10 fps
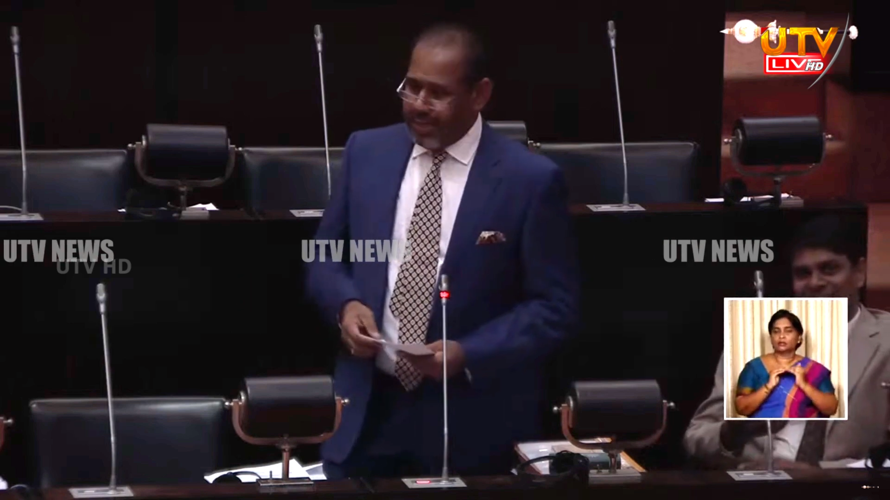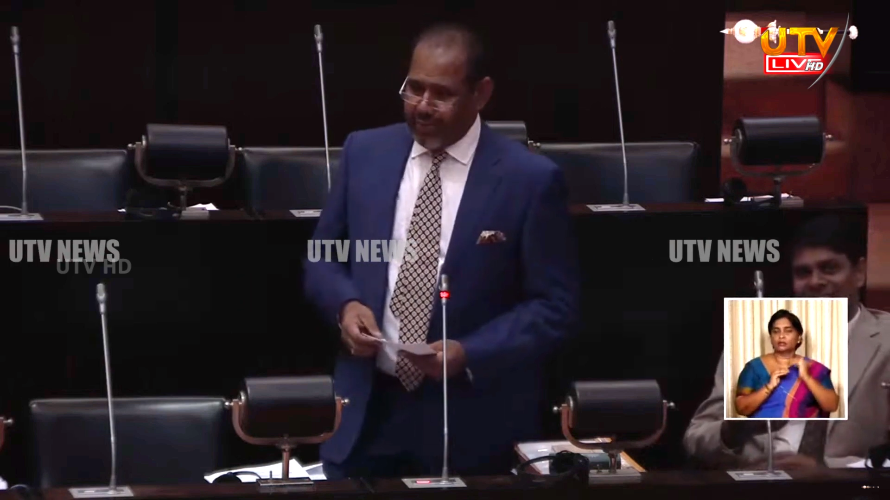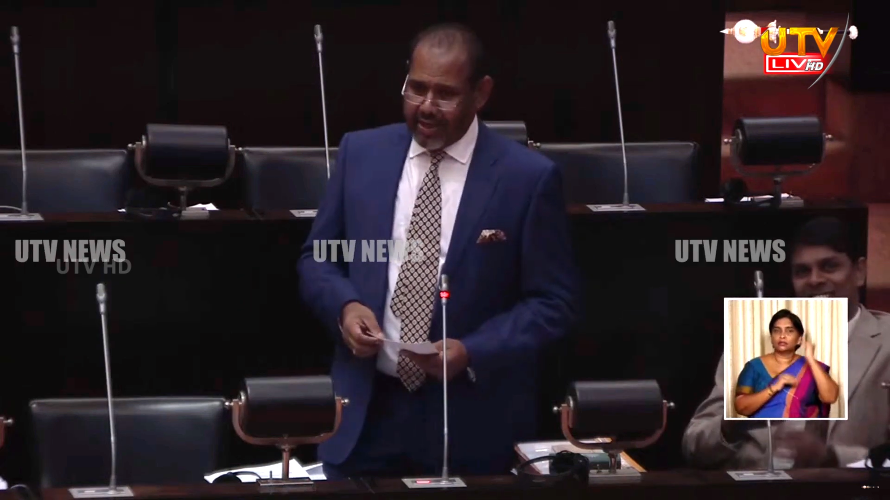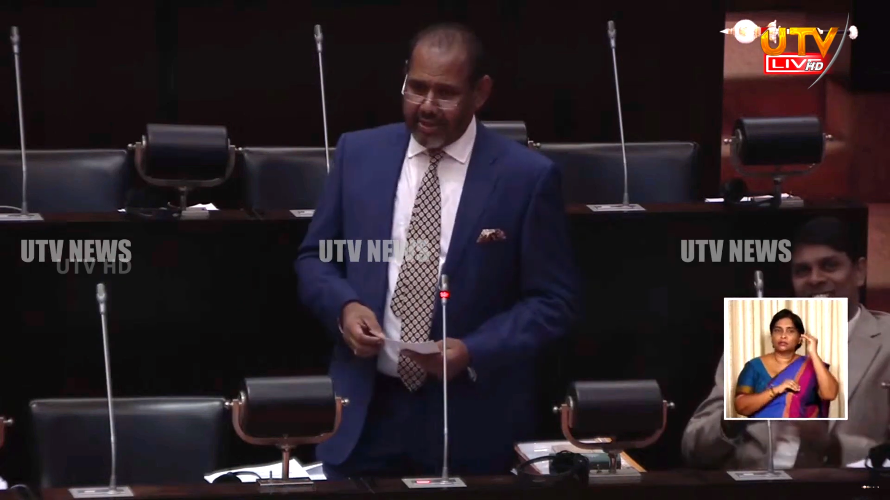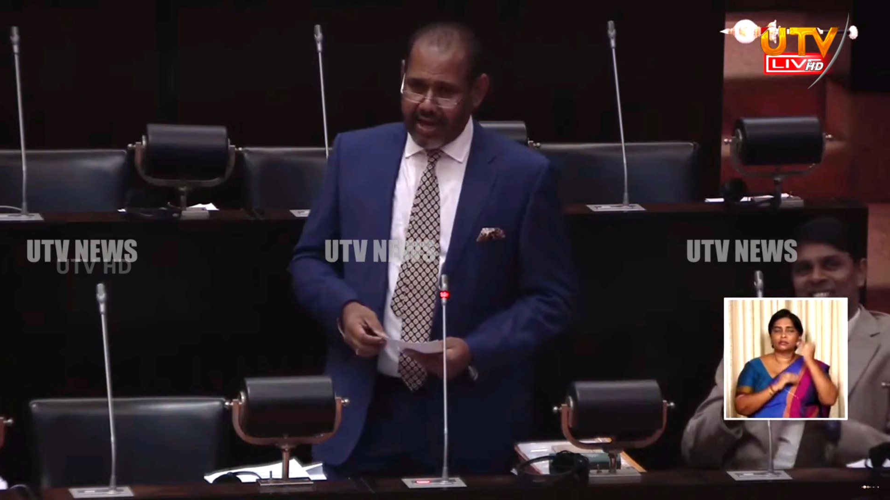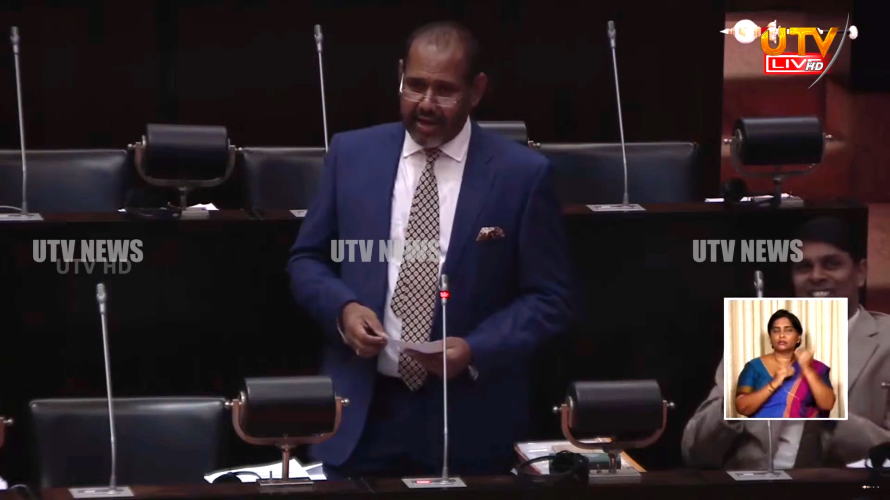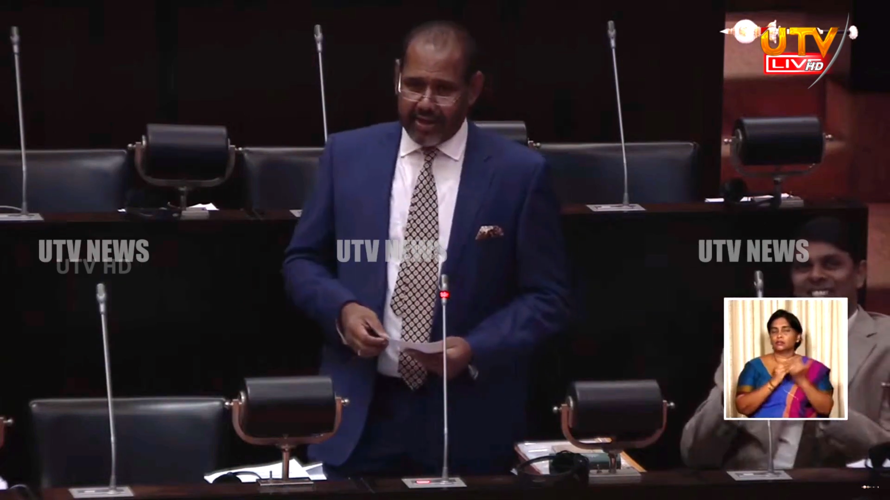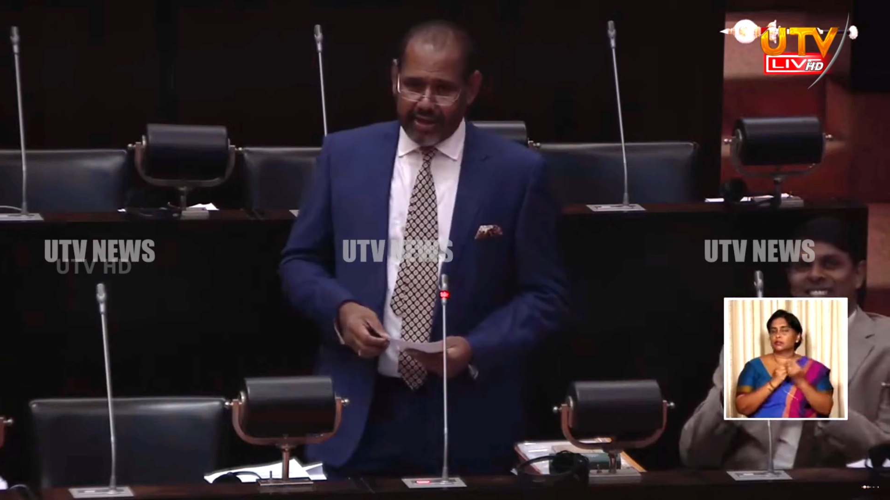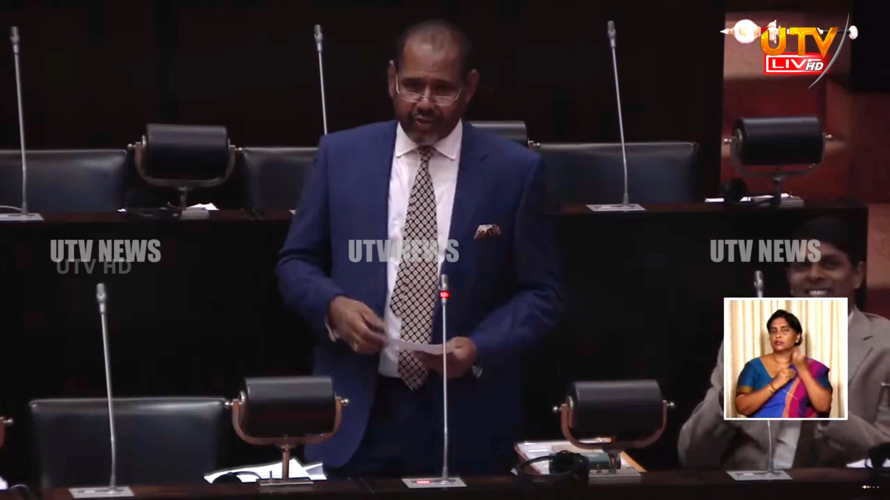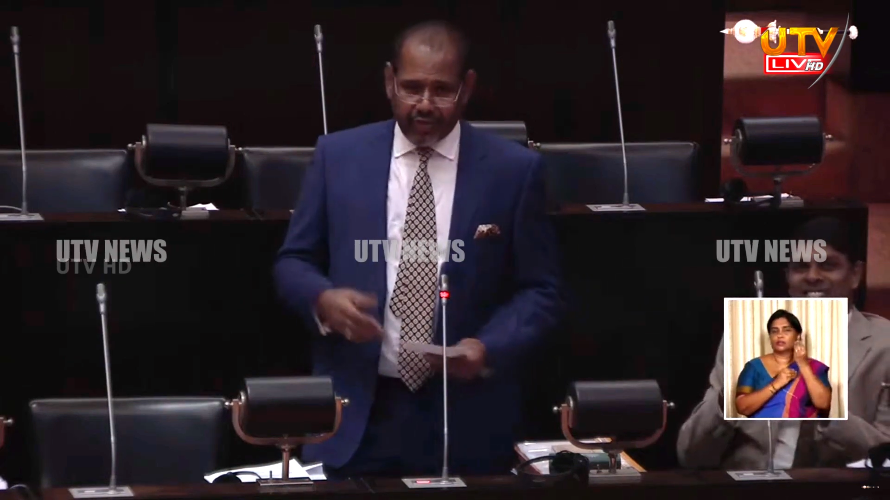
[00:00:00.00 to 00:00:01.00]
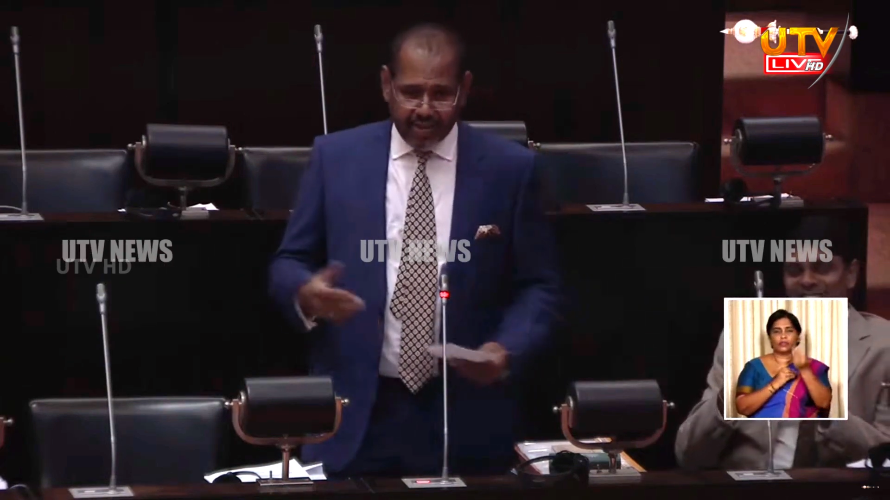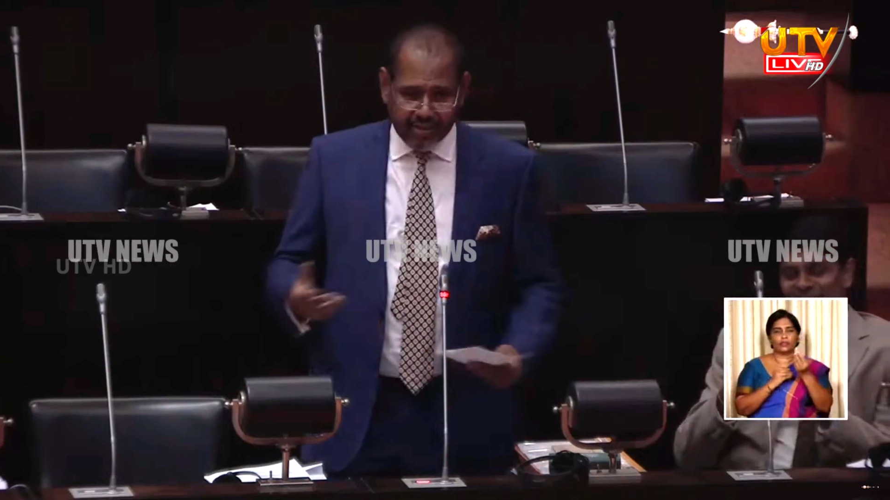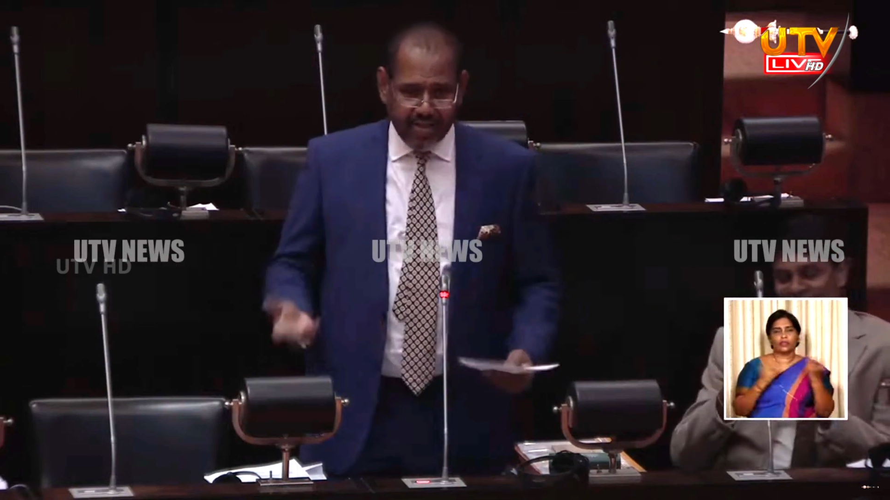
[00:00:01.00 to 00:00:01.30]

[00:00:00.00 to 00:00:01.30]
when they are ready to face